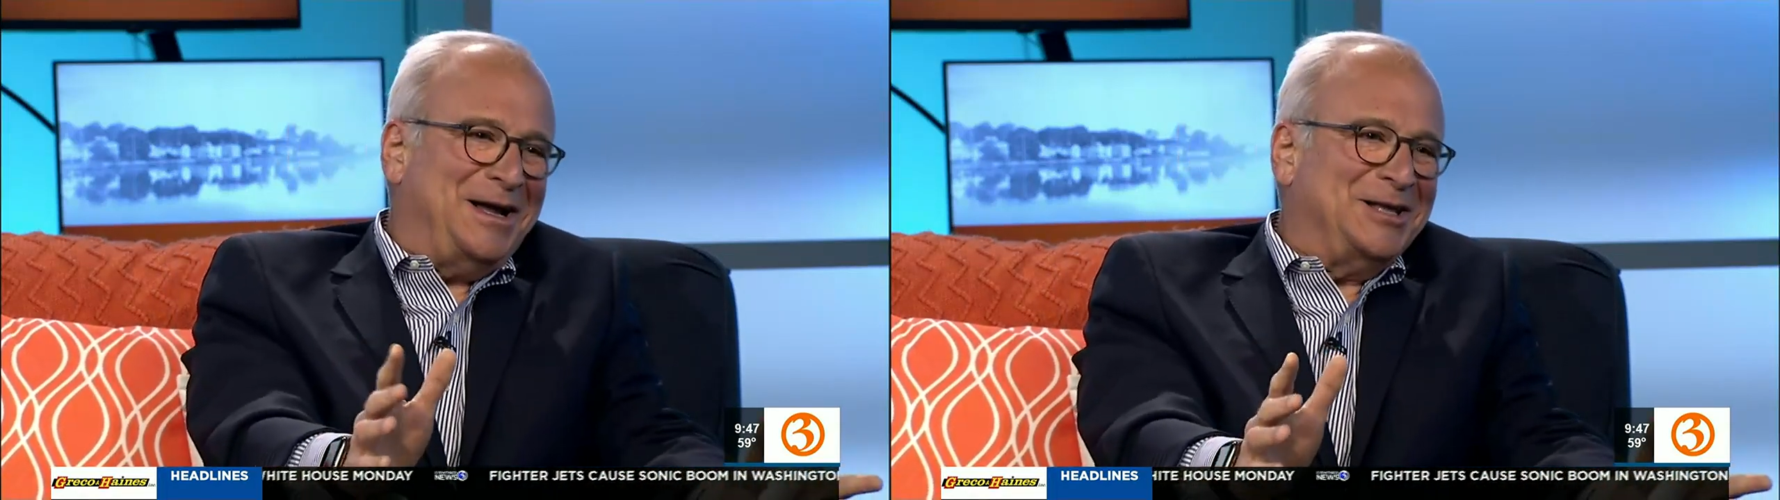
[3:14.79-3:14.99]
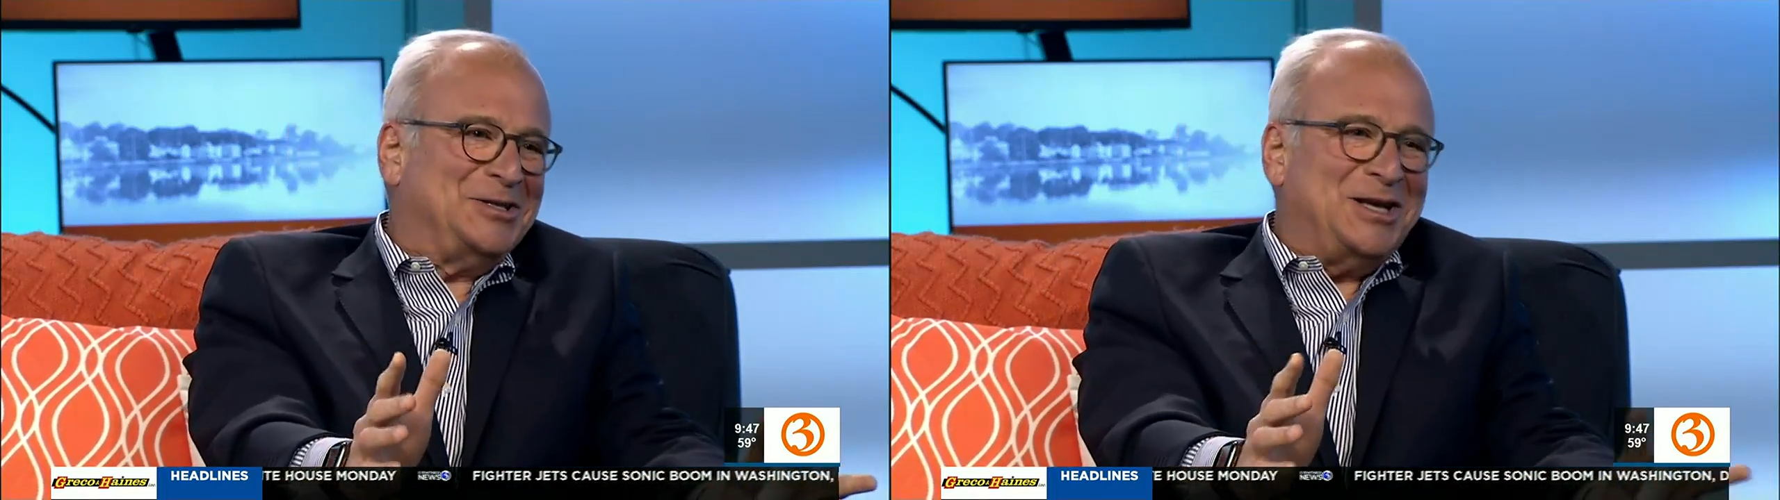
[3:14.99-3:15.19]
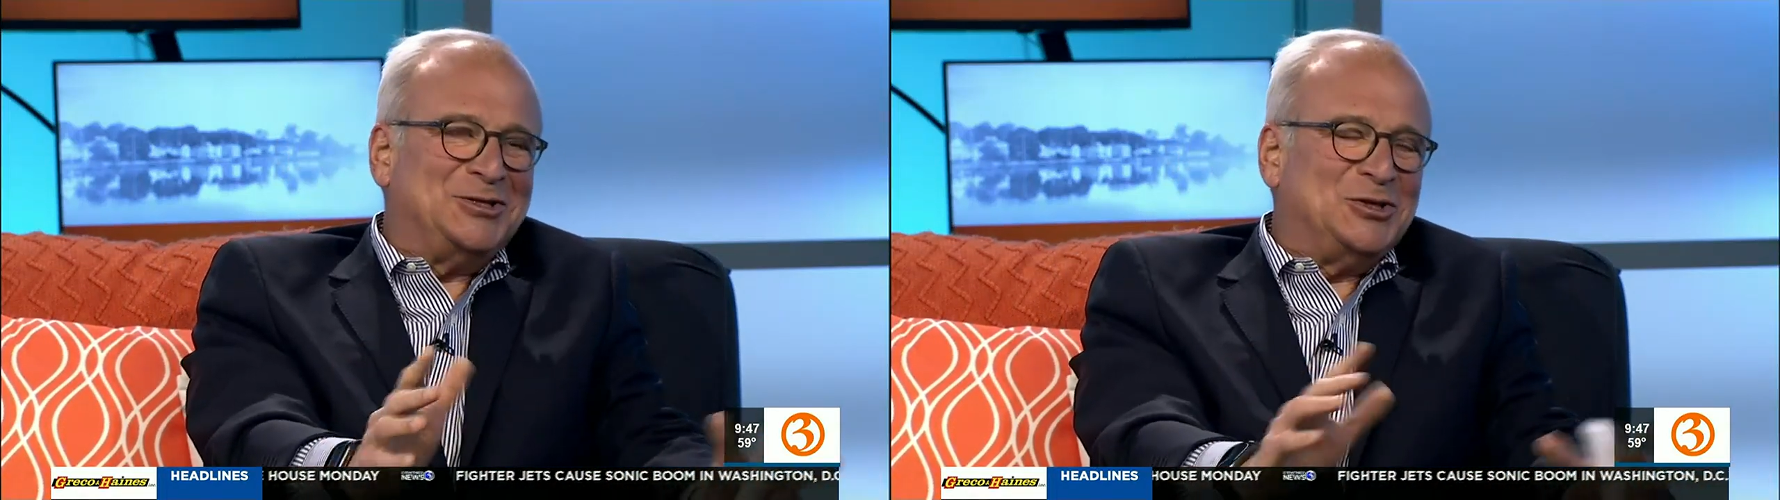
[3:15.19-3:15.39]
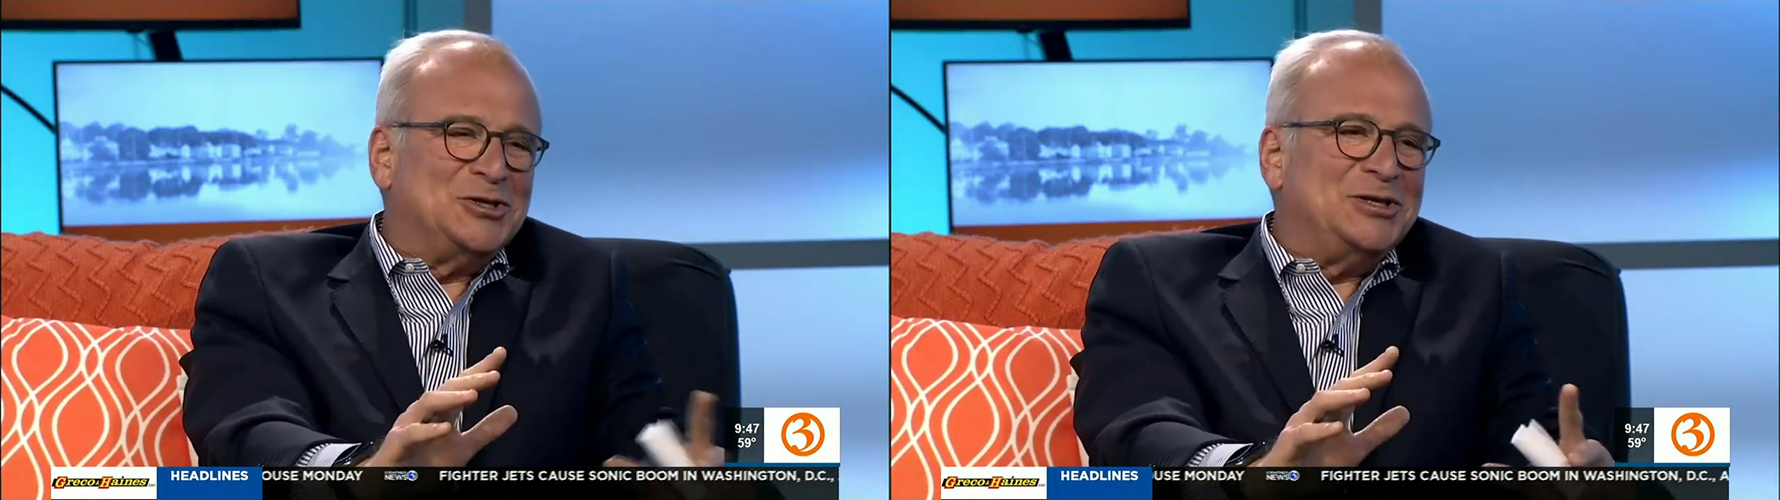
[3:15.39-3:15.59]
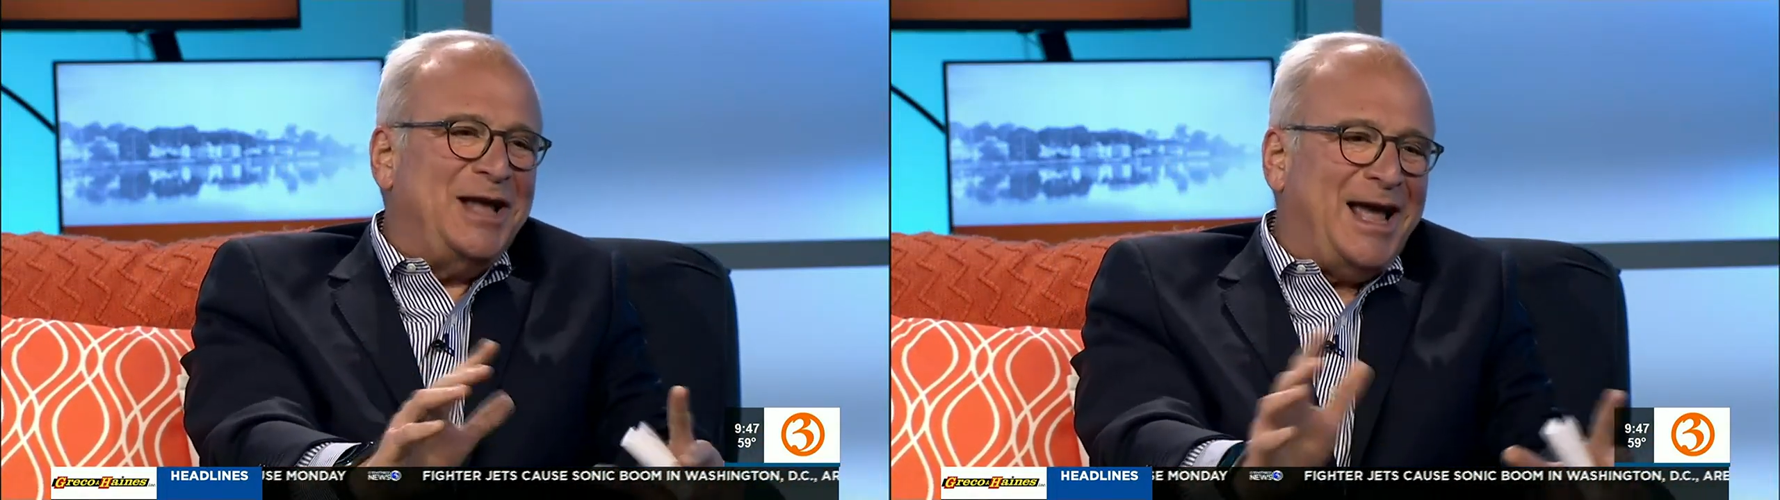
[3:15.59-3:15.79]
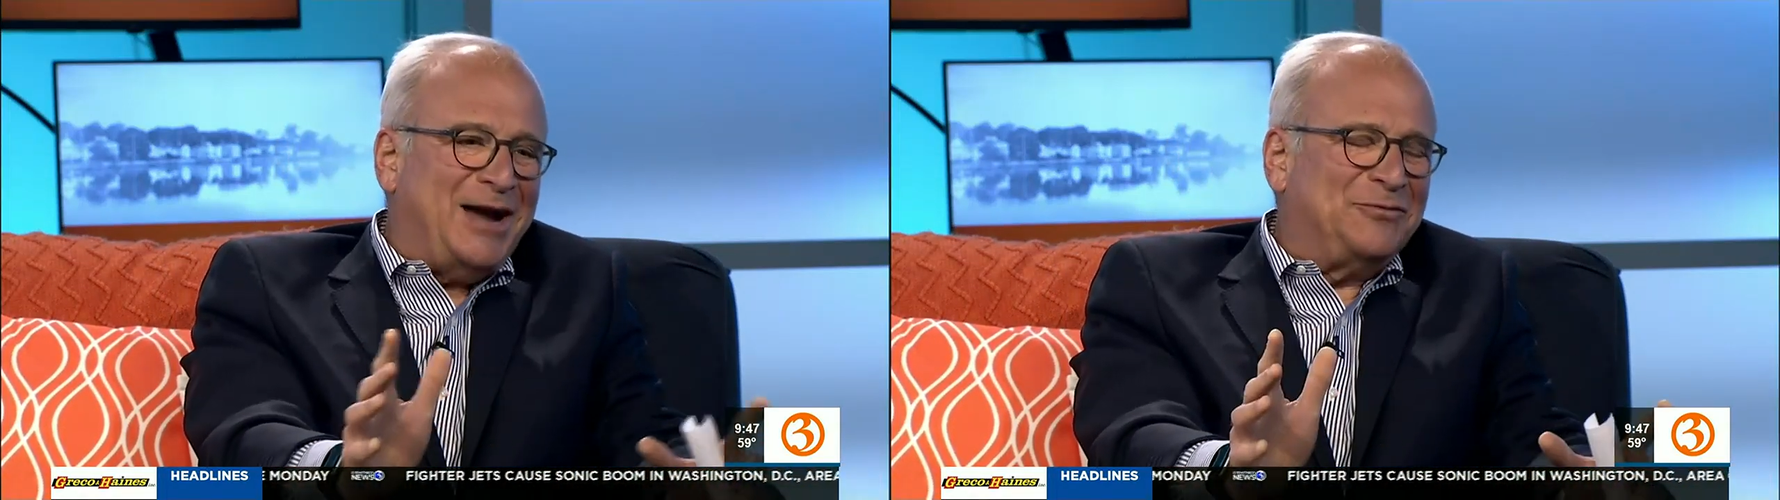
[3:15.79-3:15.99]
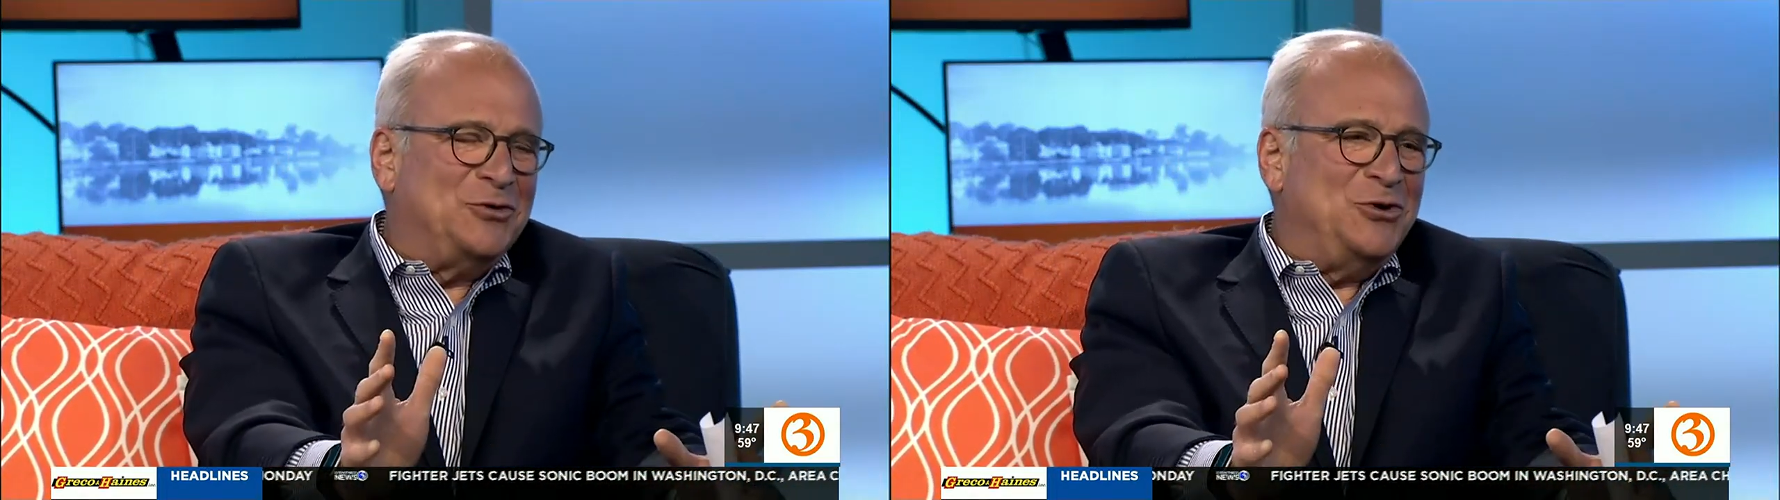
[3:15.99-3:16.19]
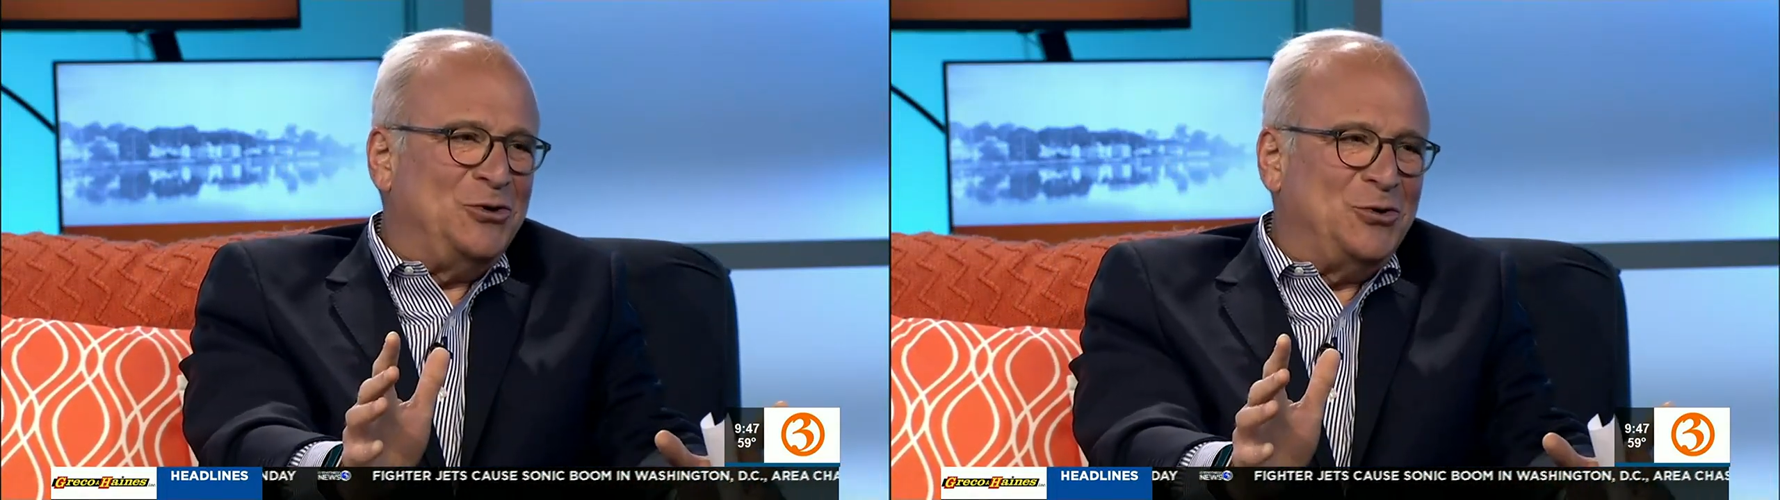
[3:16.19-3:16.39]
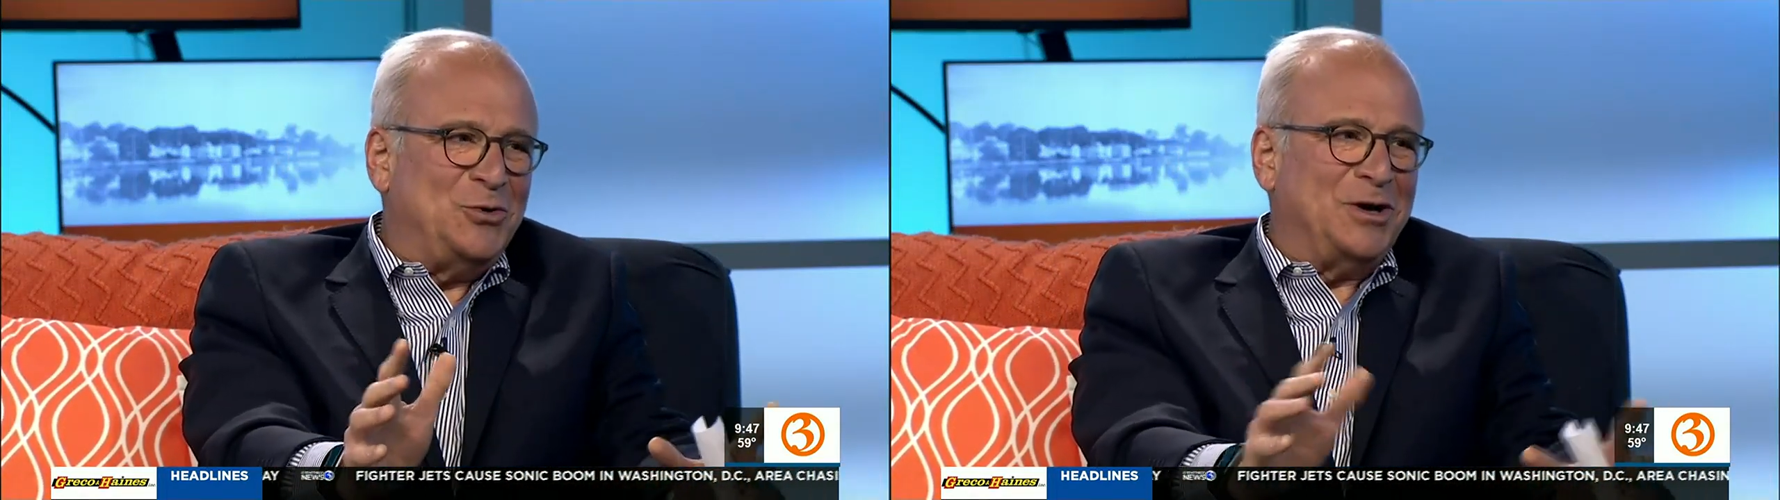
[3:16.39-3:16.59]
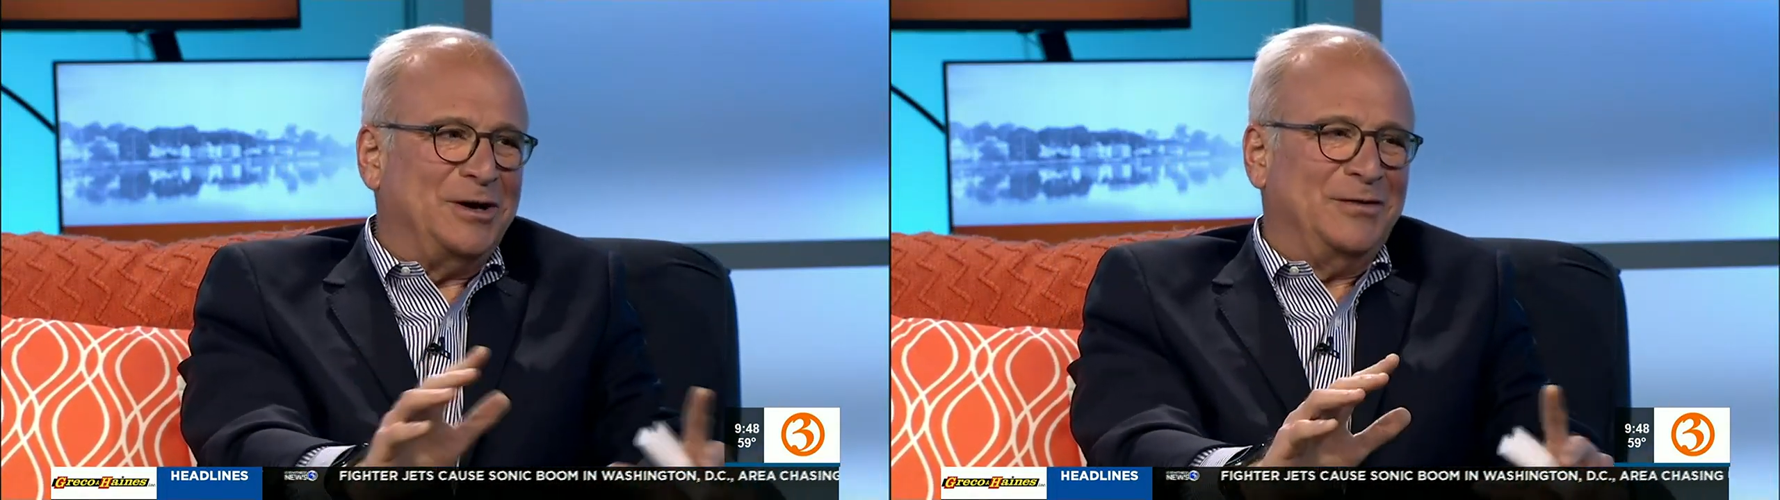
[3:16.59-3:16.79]
it's it's just an
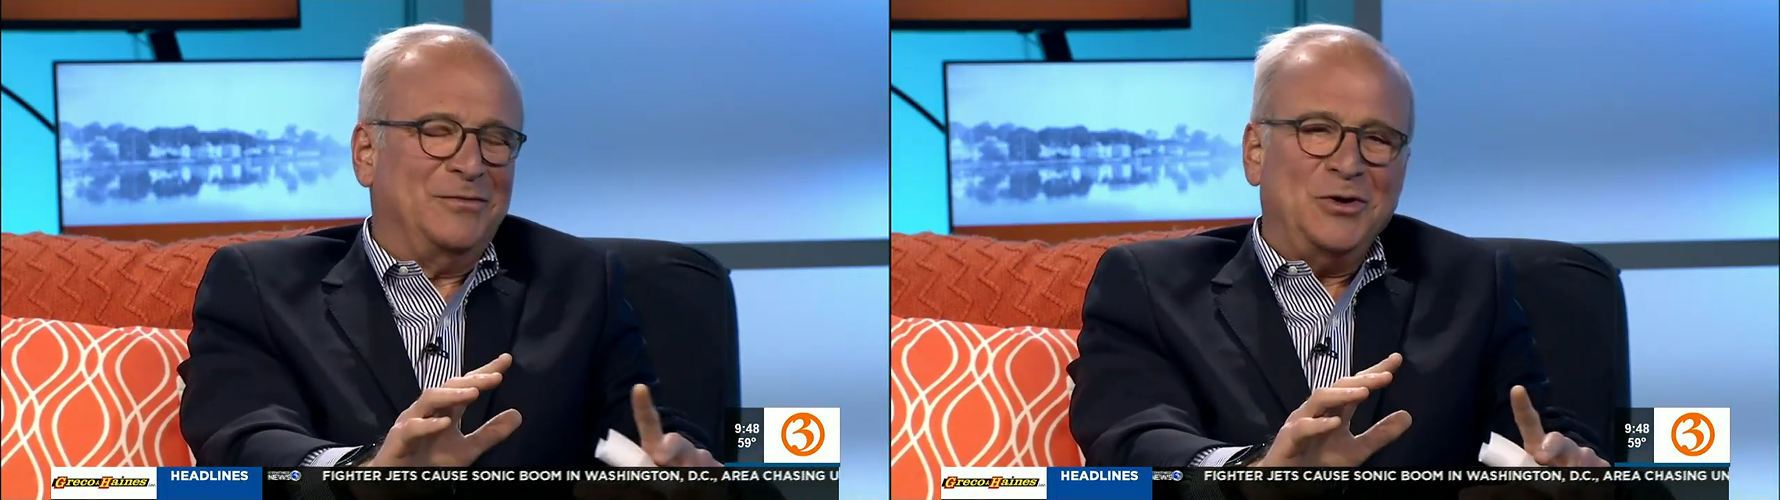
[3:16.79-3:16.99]
afternoon of